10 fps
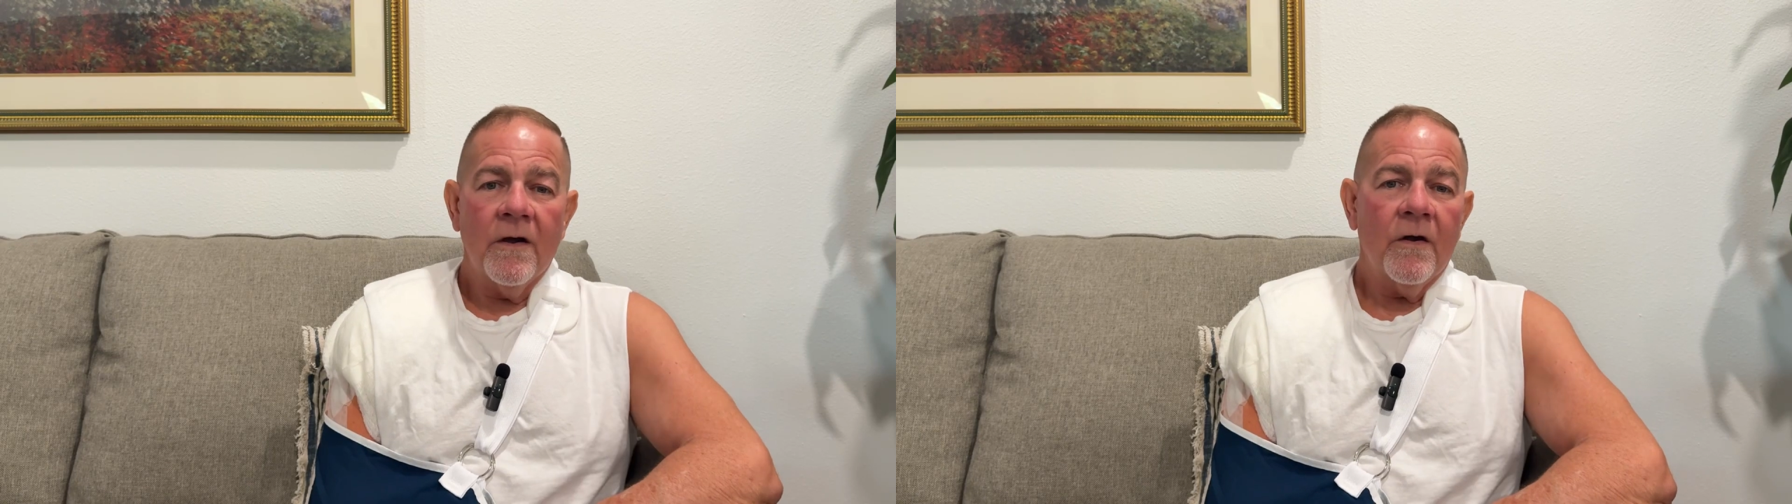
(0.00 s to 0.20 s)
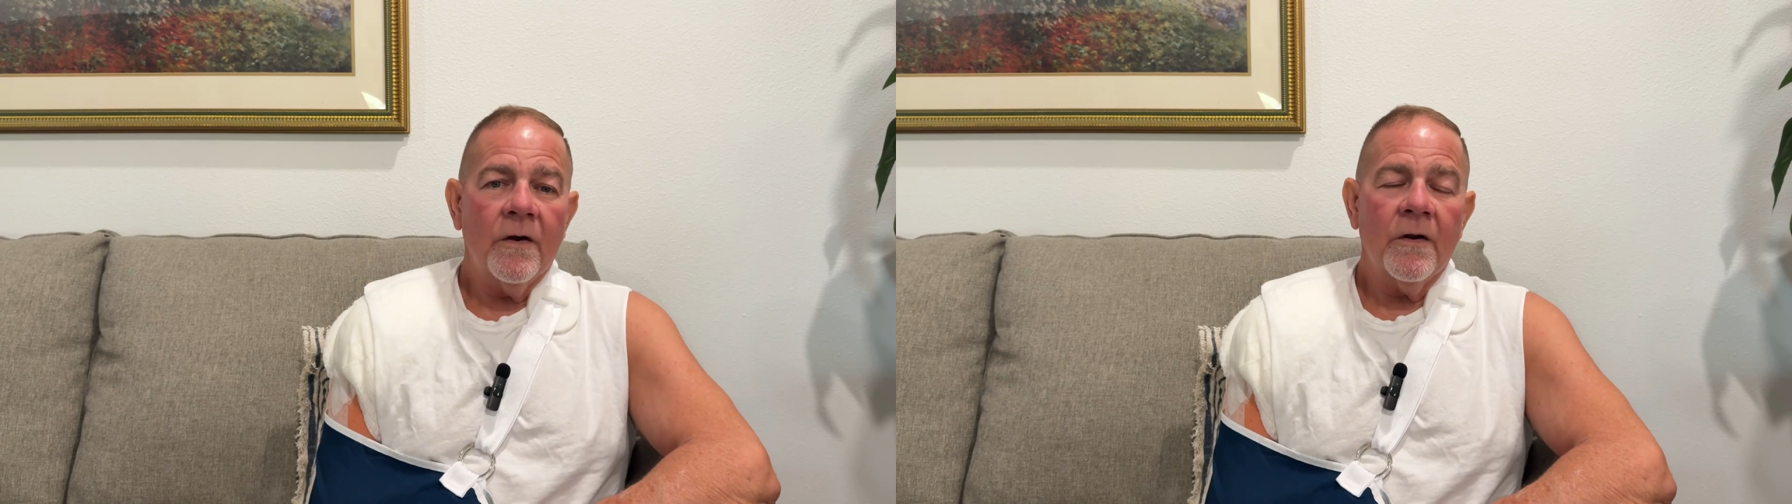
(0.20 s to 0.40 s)

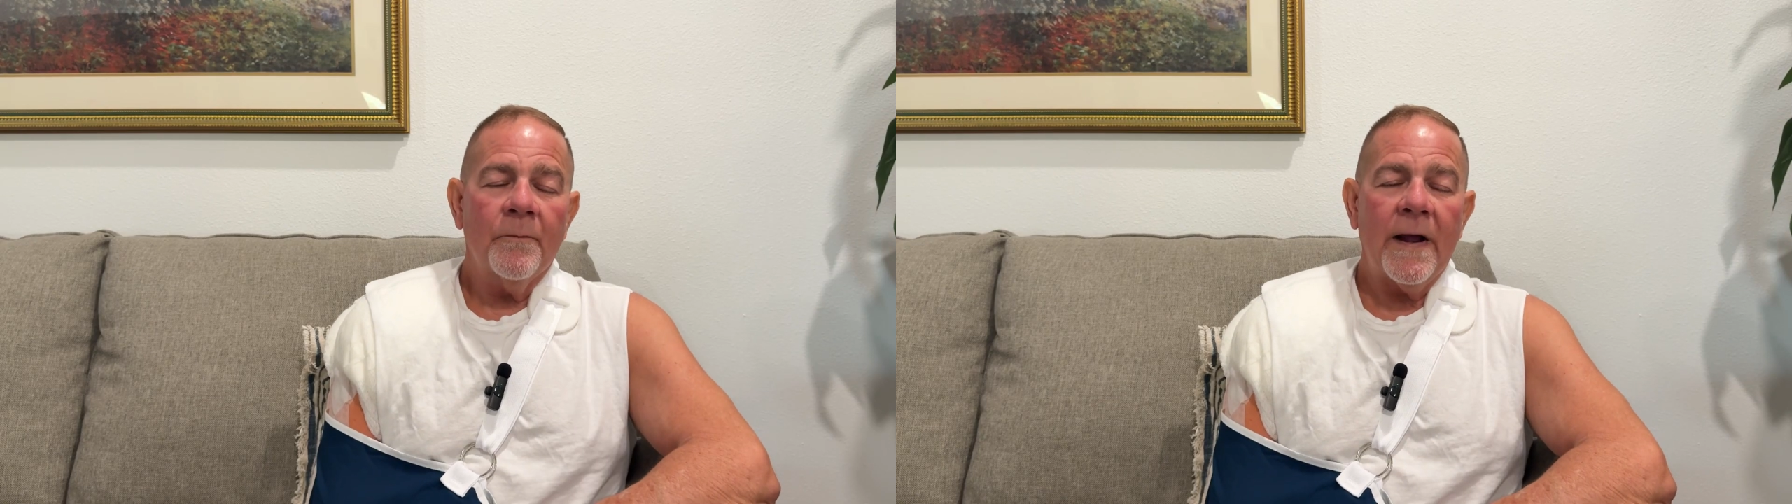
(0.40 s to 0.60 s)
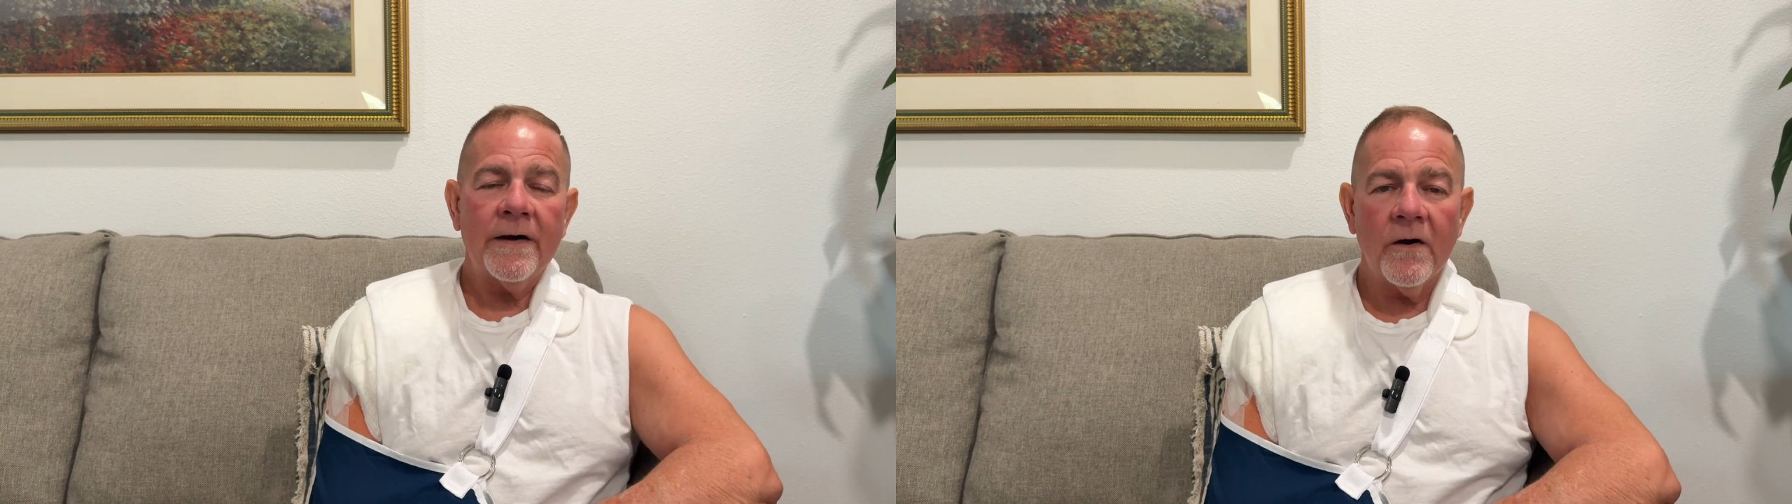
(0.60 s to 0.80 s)
all
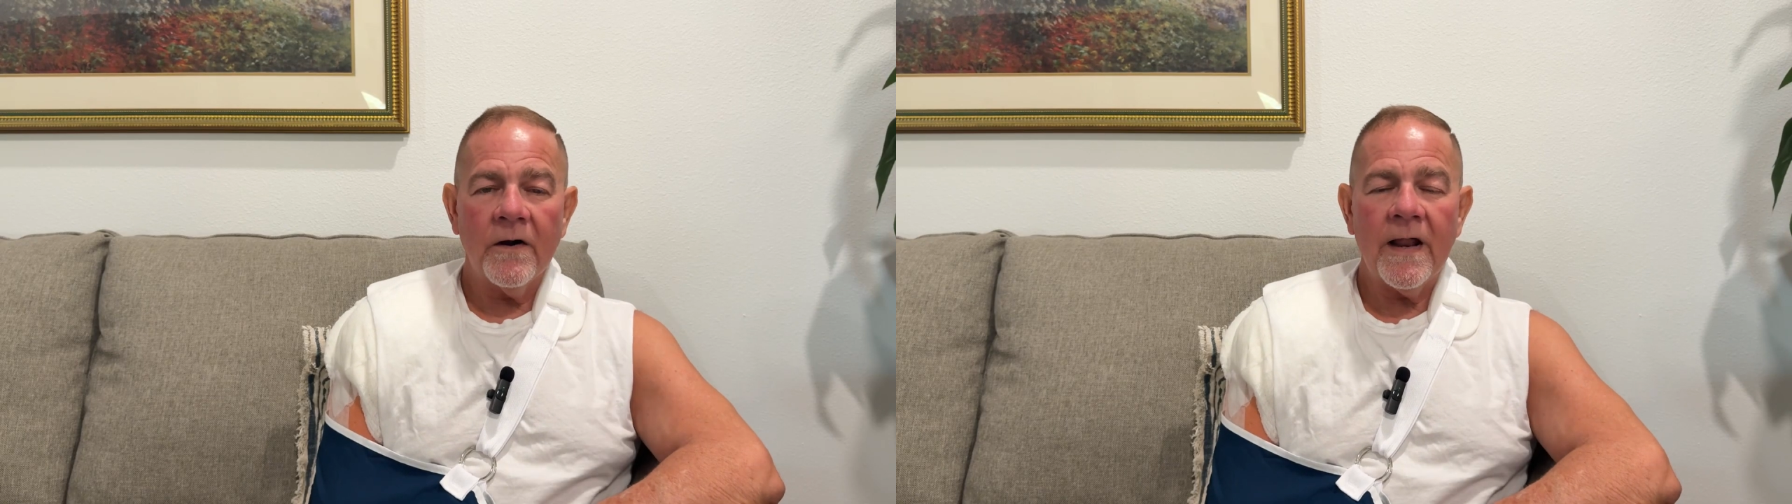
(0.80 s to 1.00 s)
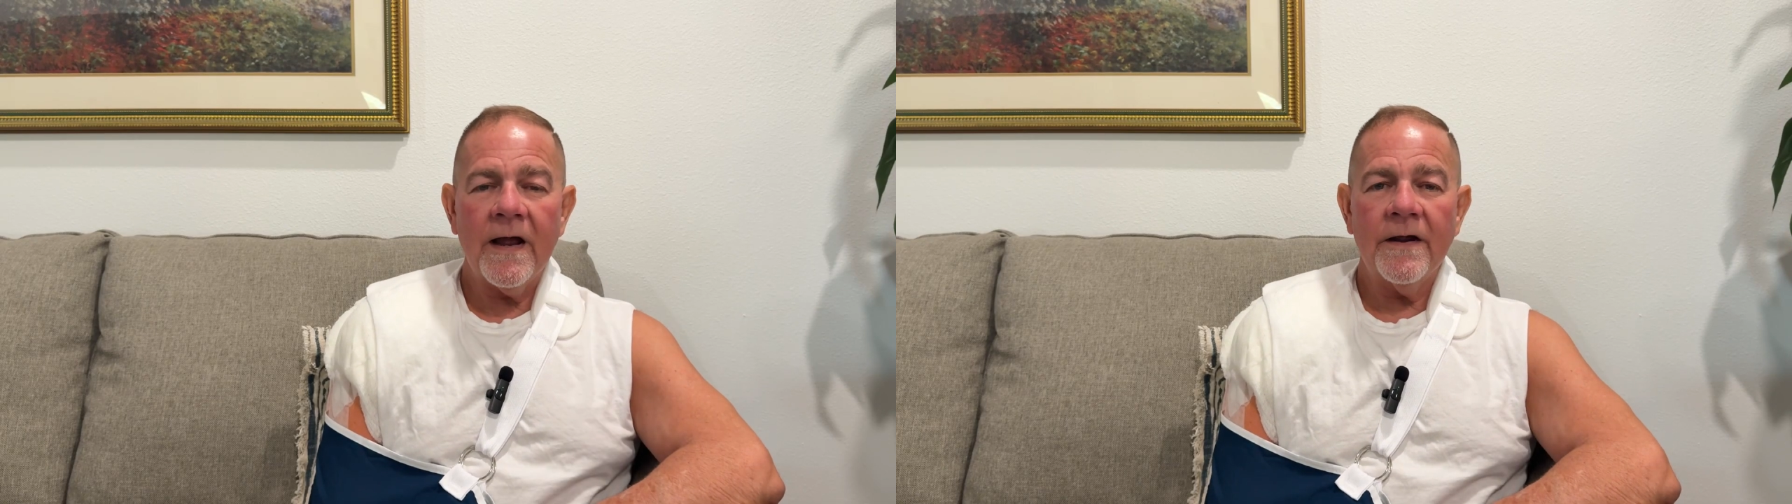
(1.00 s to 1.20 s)
about
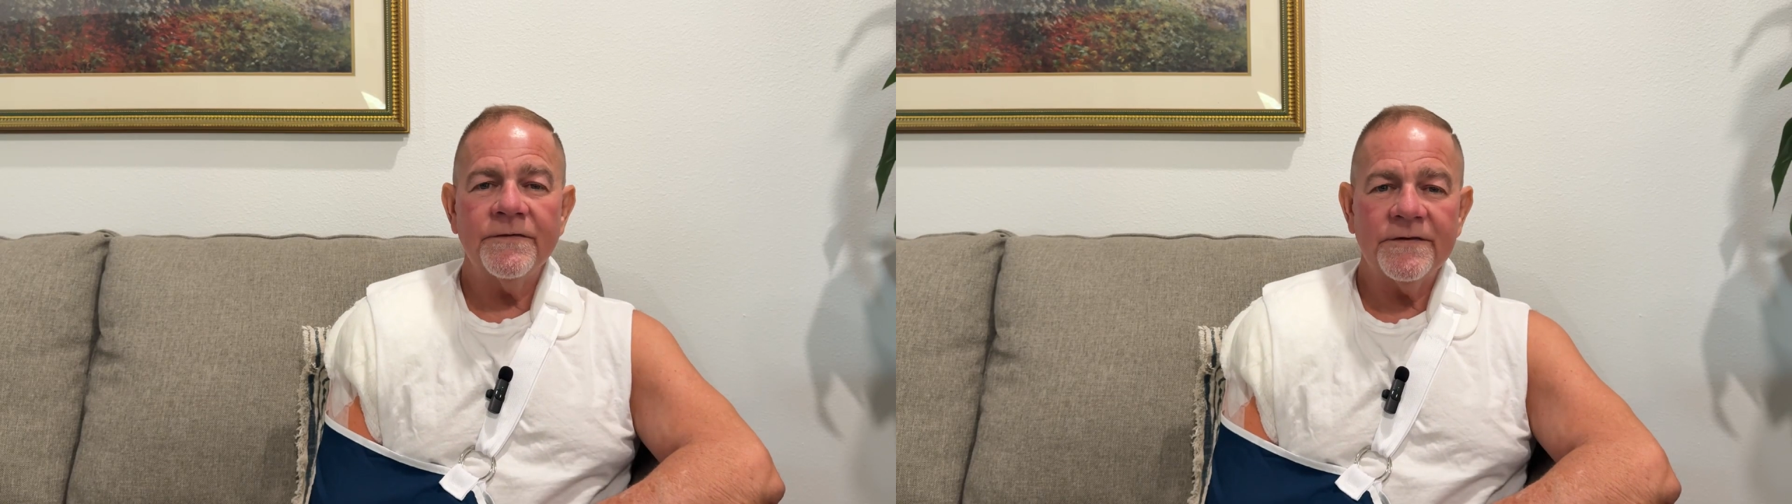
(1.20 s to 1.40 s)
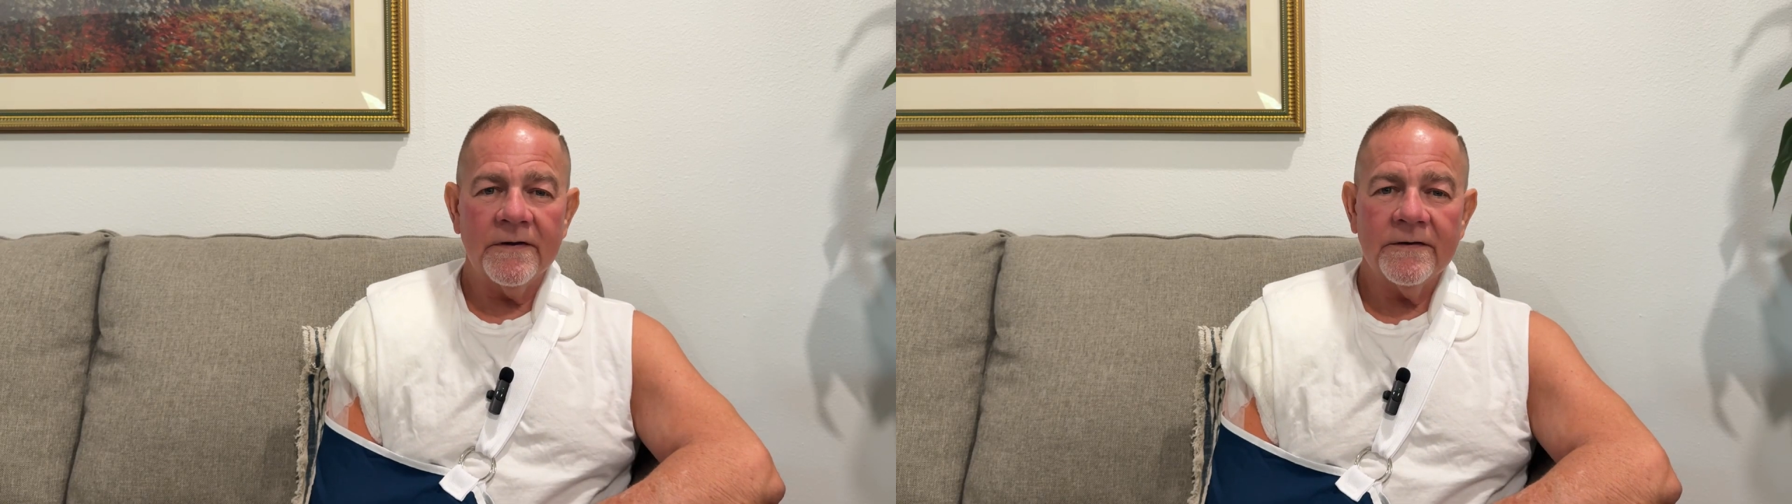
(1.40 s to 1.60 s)
our
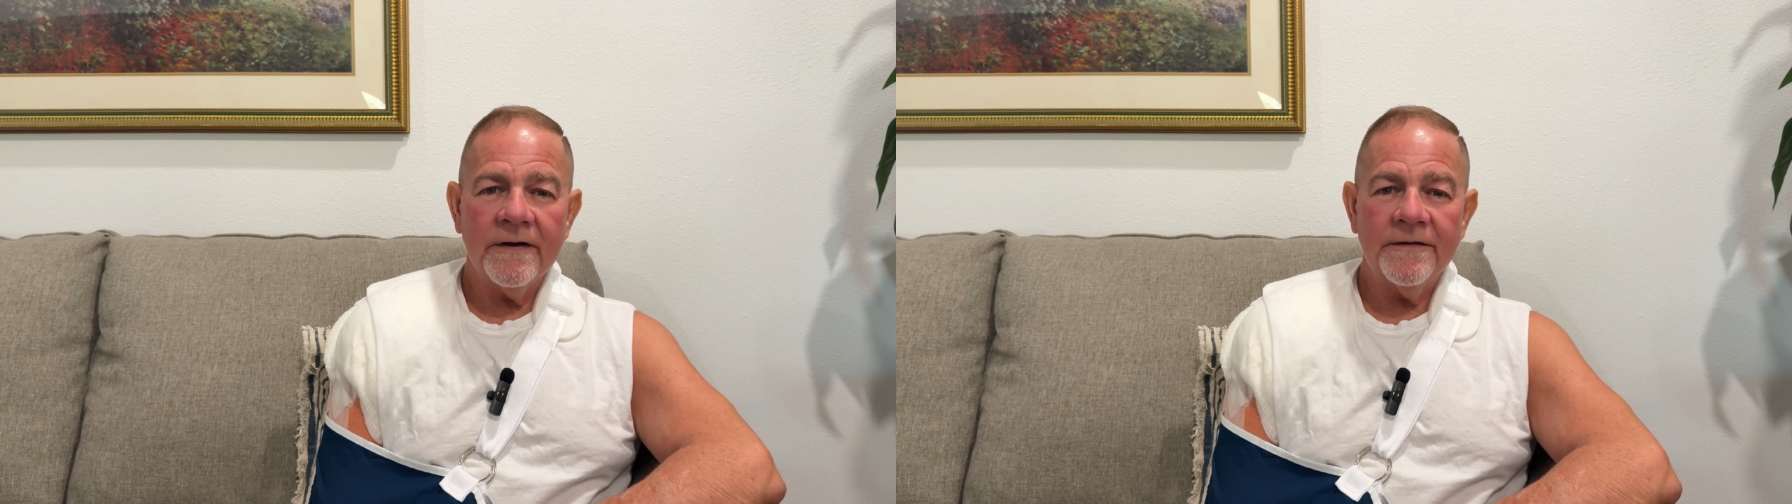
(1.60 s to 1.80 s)
lives and